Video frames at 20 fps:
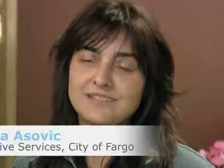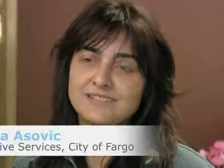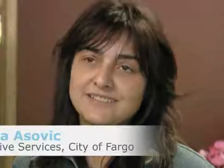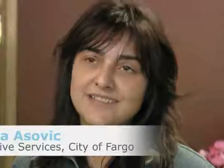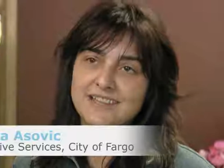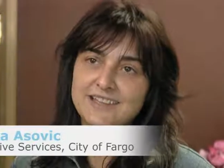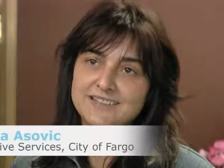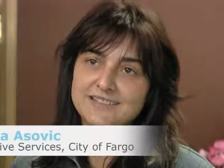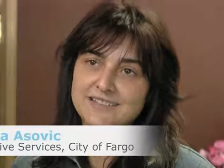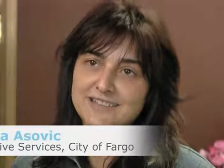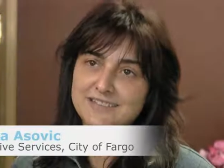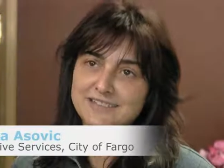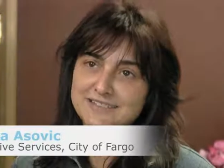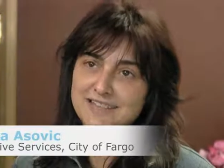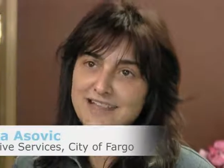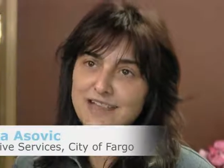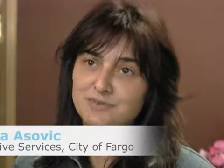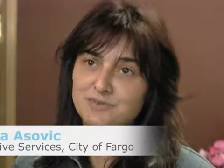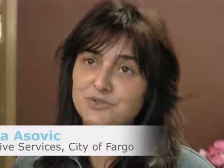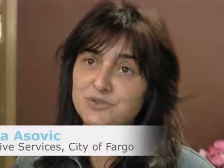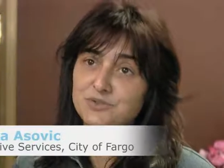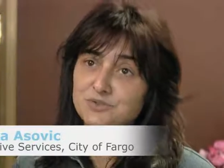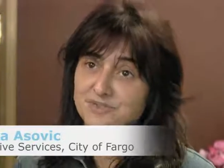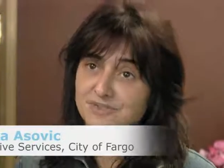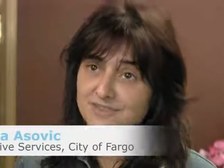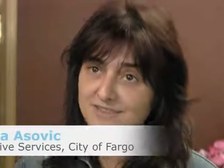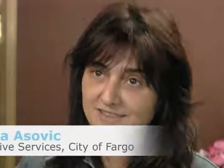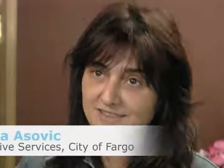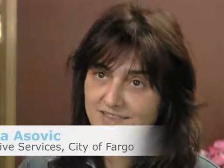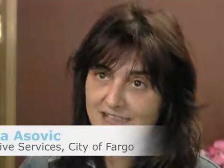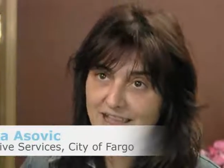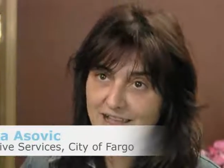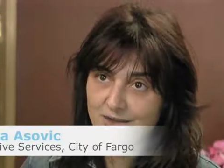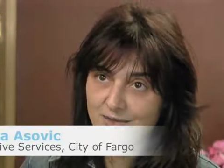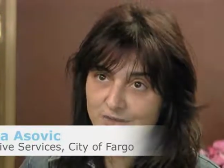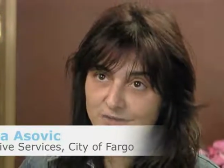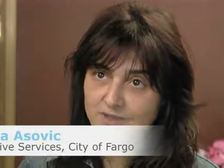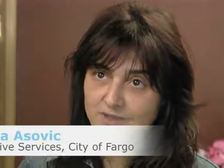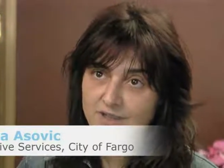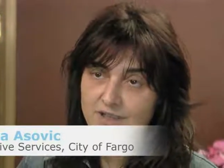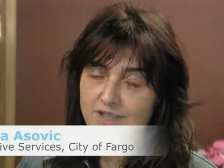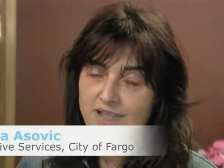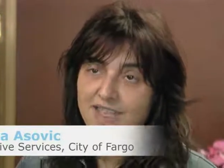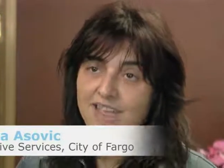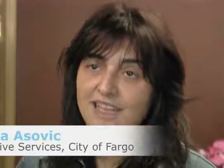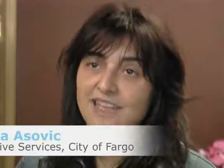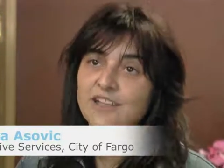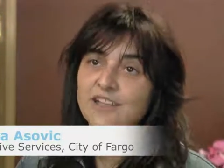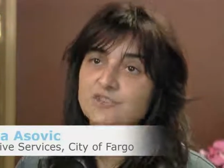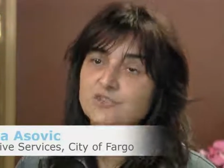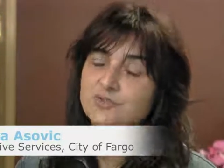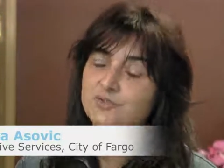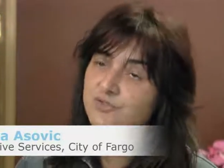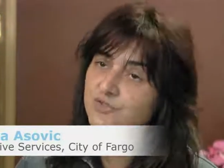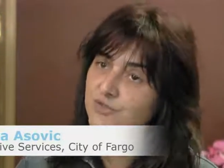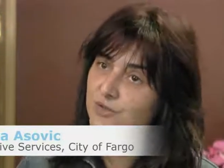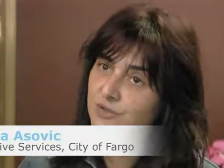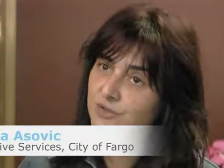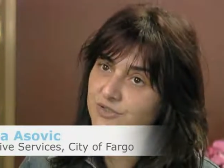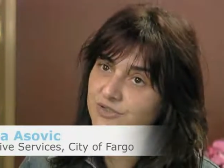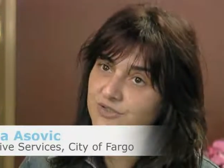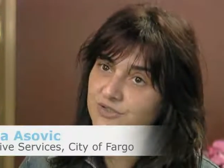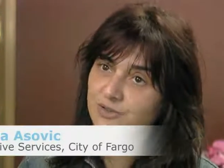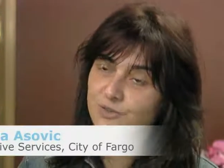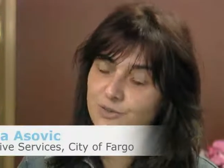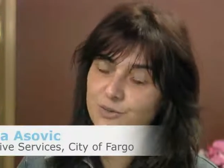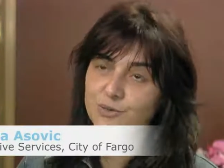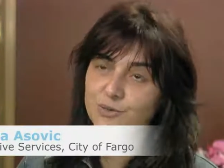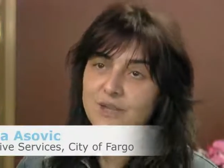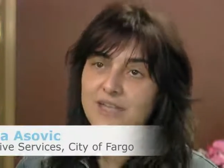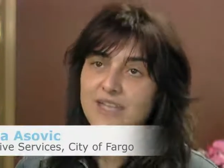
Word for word: takes that time to sit down and to talk to you.